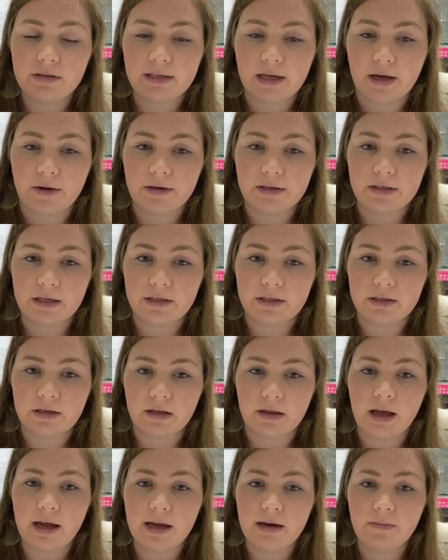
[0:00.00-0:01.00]
down and touch the
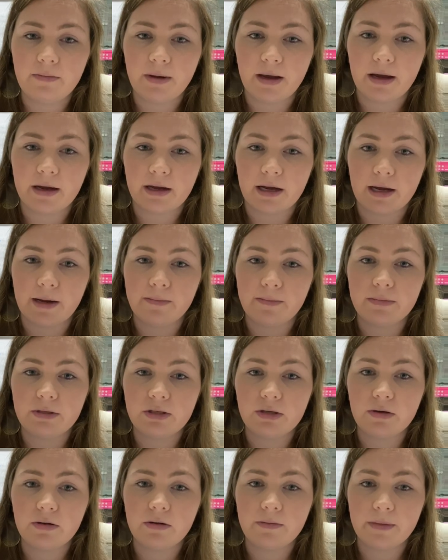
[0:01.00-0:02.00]
line, back up
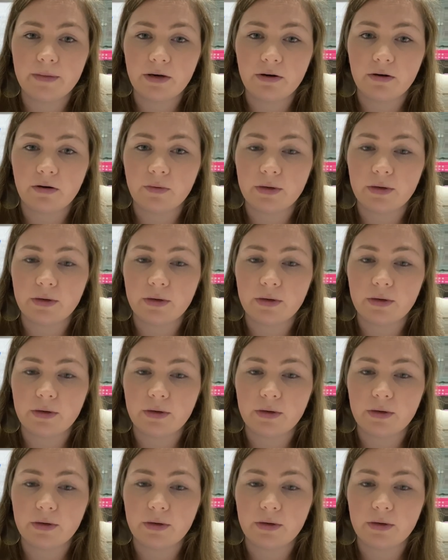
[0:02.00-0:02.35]
to the middle.